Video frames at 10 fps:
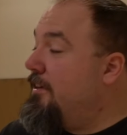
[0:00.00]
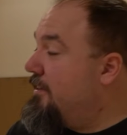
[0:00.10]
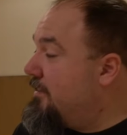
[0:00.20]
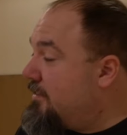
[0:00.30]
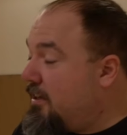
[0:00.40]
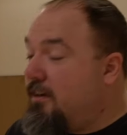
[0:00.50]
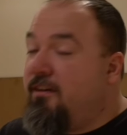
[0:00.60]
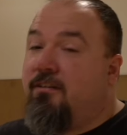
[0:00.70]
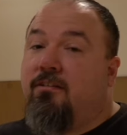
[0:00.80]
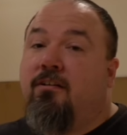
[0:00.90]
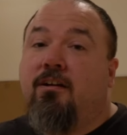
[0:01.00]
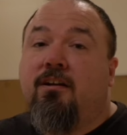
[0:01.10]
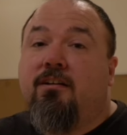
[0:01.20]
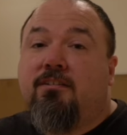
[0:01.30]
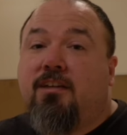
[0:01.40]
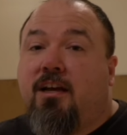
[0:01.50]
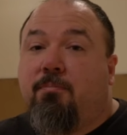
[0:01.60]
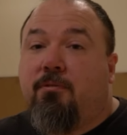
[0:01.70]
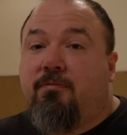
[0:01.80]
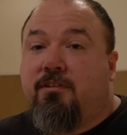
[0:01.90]
entire
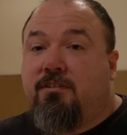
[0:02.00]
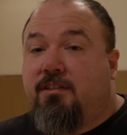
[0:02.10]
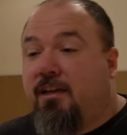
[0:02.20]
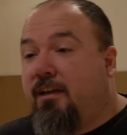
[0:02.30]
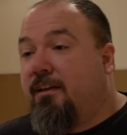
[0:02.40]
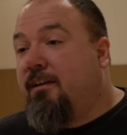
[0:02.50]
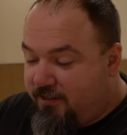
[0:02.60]
top of this tank.